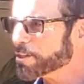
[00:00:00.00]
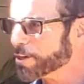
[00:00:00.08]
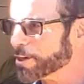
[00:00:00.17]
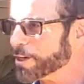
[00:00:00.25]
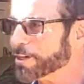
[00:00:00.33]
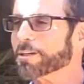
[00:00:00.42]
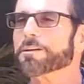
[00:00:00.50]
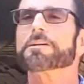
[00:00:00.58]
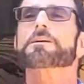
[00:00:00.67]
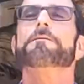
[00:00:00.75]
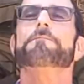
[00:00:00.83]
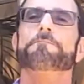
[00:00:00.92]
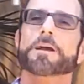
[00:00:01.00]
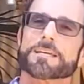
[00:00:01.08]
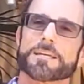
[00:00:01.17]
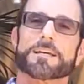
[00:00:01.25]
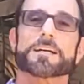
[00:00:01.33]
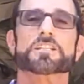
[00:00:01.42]
heard,
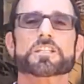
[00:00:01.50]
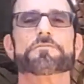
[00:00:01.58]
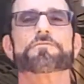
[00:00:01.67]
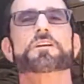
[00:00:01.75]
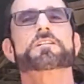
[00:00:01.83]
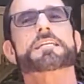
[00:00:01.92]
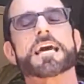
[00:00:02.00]
making a difference,